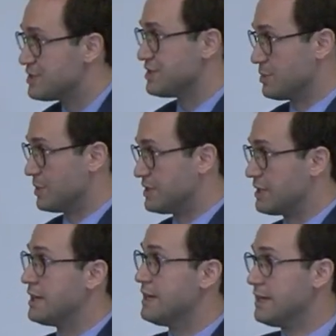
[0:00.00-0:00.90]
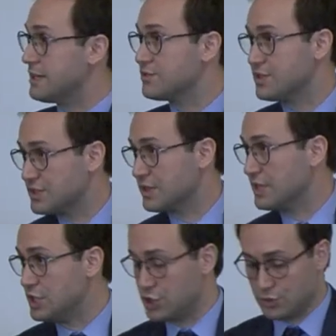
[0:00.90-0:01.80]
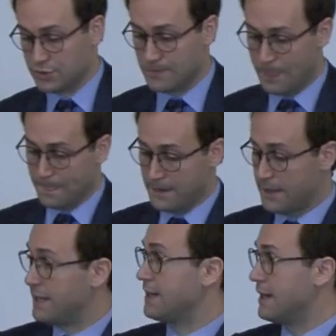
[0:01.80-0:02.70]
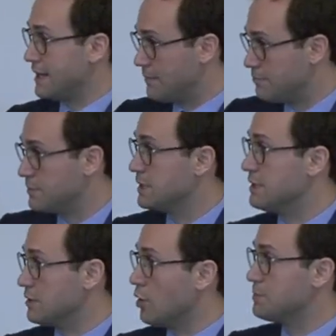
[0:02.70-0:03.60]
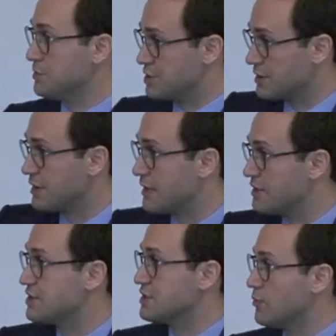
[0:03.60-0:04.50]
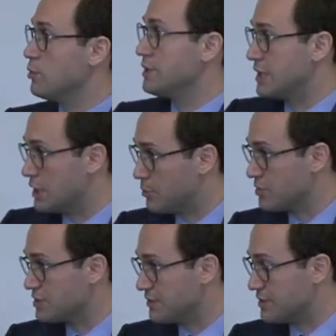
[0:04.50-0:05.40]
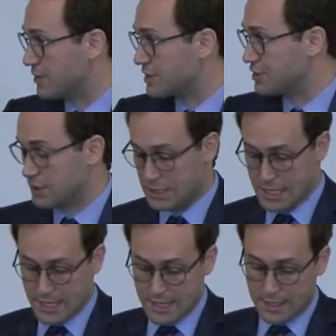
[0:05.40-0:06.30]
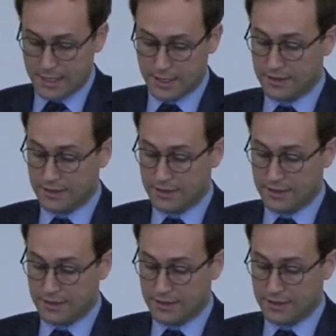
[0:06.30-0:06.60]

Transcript: systematic in addressing the issues. And I am uh, optimistic that it is evolving in the positive direction. Uh,